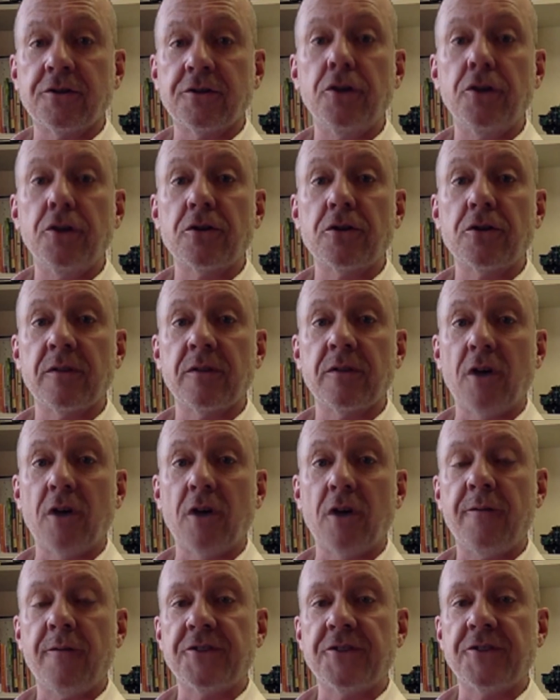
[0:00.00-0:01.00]
years of his
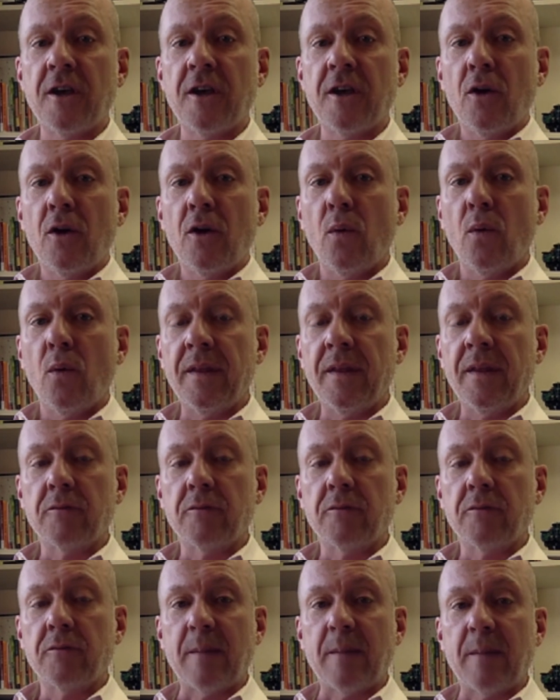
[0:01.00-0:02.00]
office, when
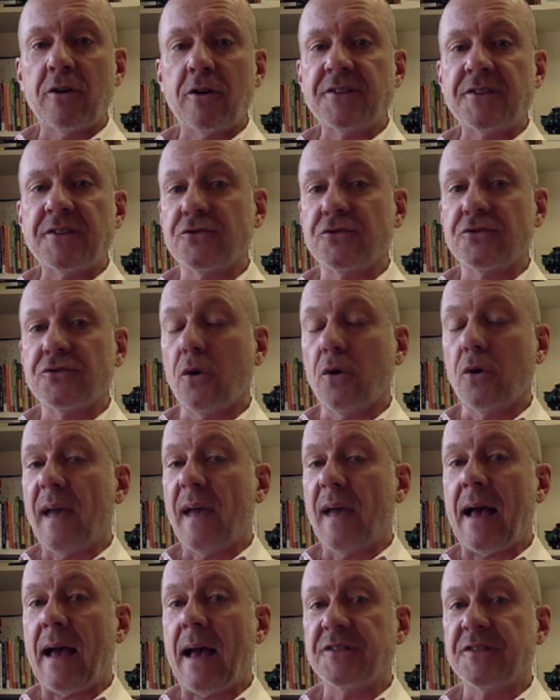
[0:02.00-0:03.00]
the Democrats controlled the
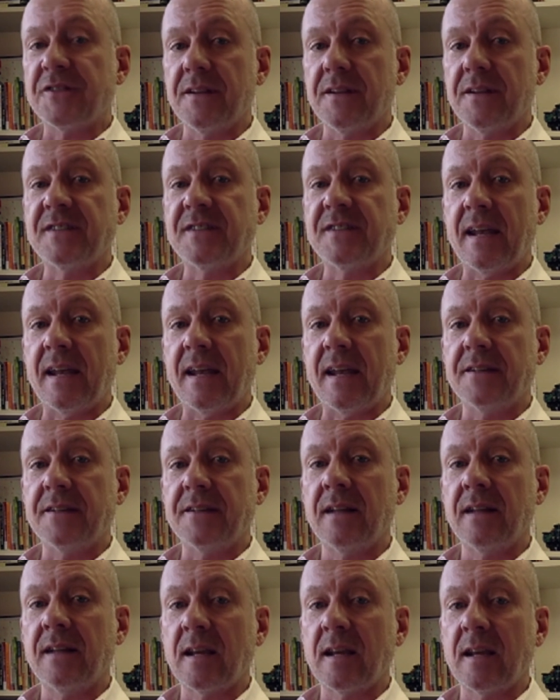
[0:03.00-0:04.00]
House and the Senate,
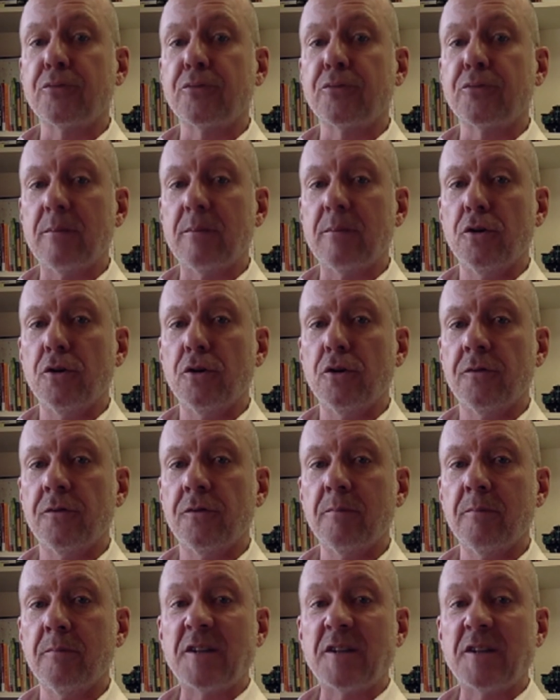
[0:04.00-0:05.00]
and they could
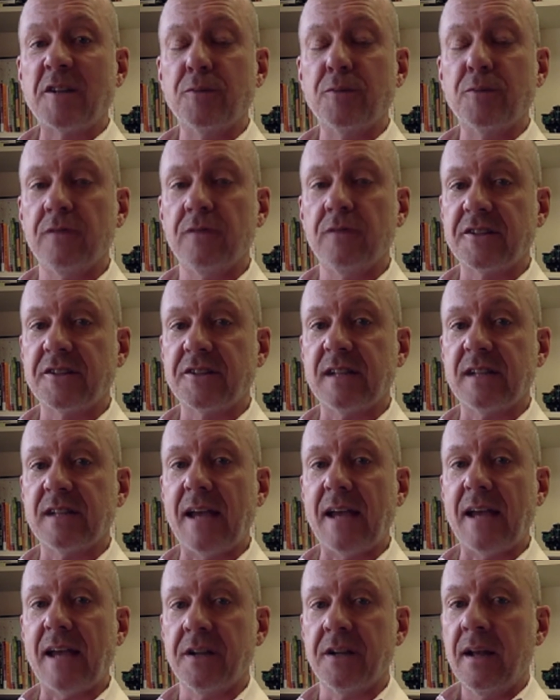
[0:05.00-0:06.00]
much move
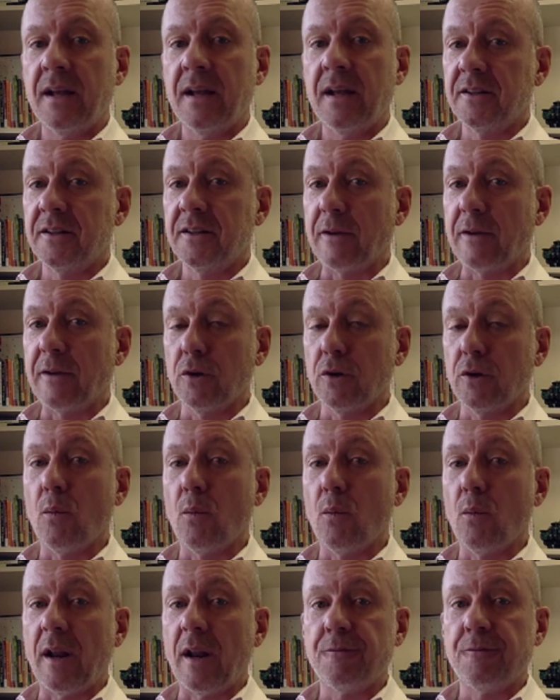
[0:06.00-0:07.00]
legislation that they really
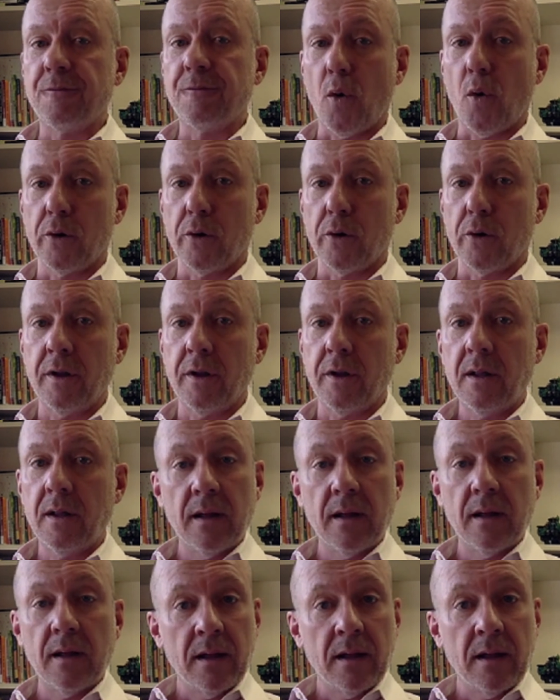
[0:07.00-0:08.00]
wanted forward,
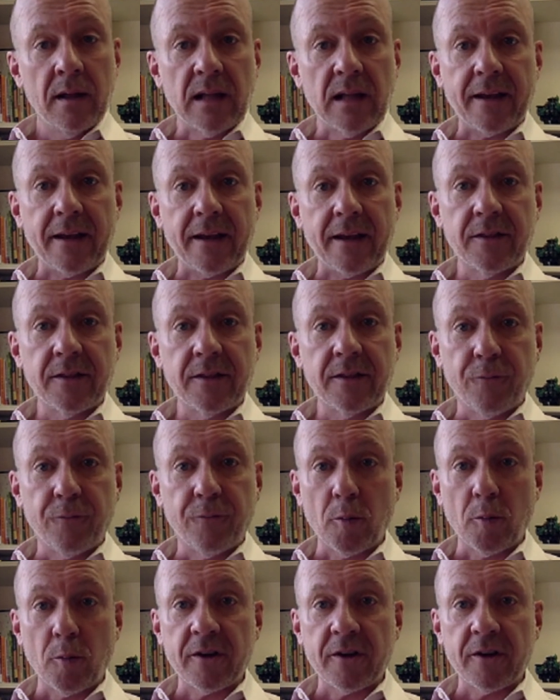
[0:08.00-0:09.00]
like the
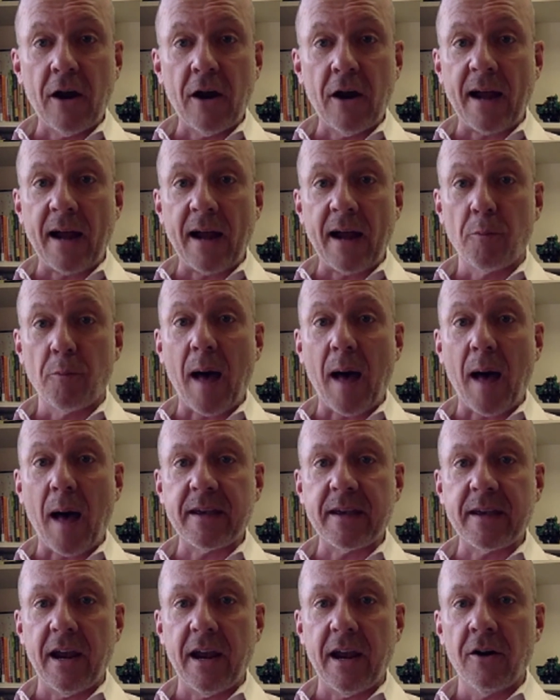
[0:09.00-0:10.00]
Affordable Care Act,
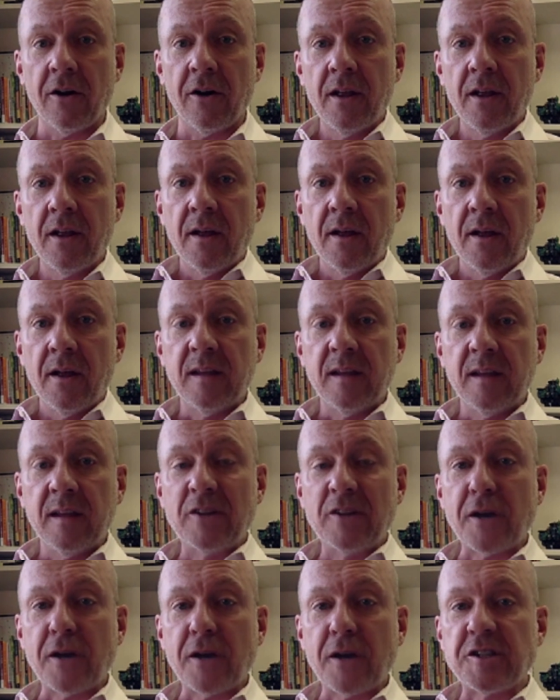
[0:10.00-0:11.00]
Obamacare, the
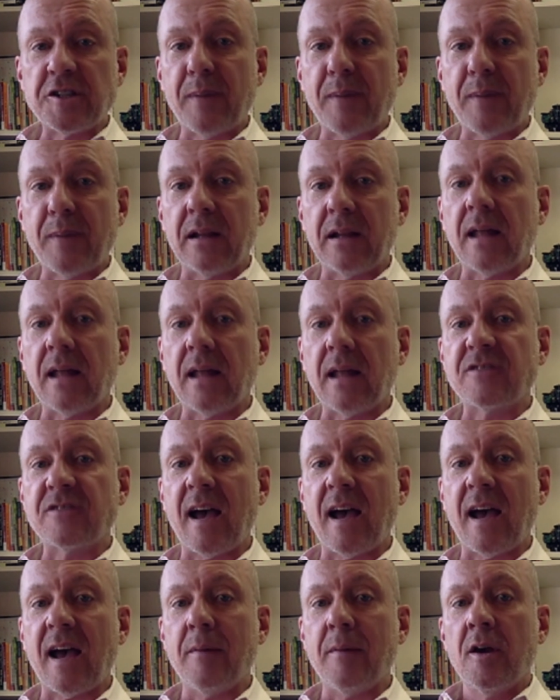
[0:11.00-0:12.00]
administration spent a lot of
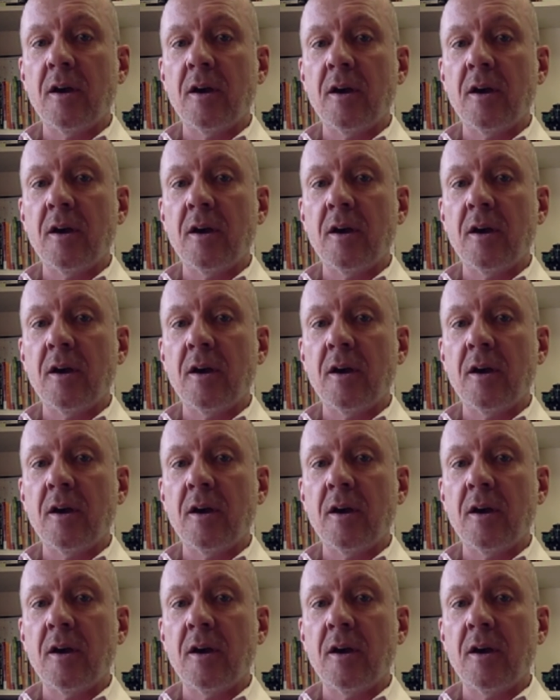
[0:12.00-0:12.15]
time